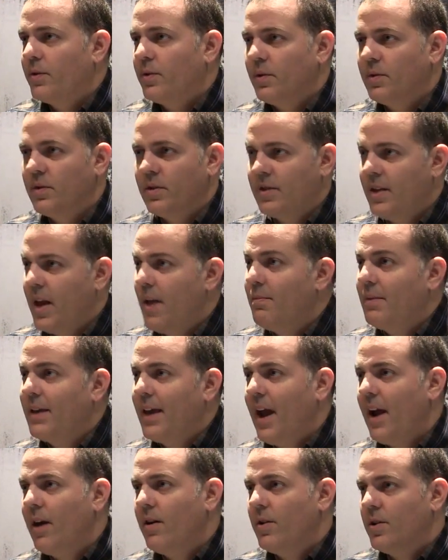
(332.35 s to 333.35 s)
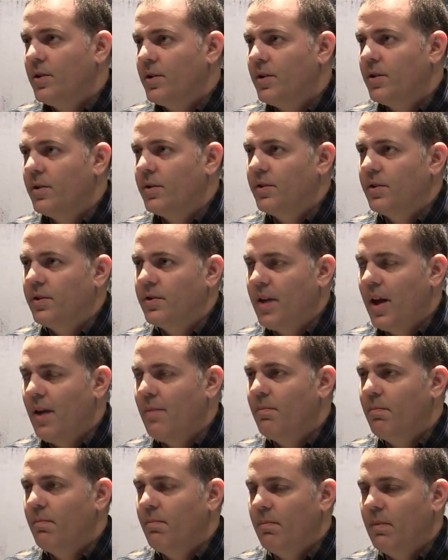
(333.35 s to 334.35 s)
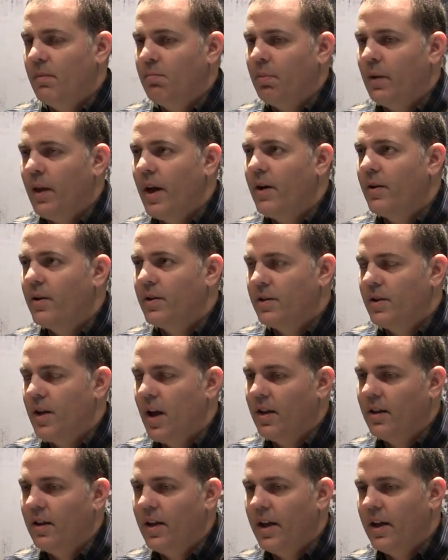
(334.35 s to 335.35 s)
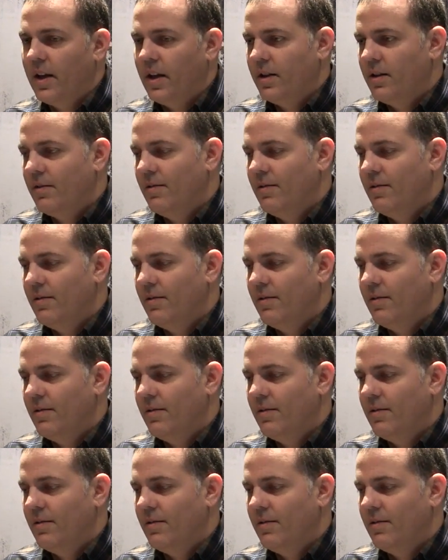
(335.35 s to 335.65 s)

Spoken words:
So it's the same characters, the same player. It's not like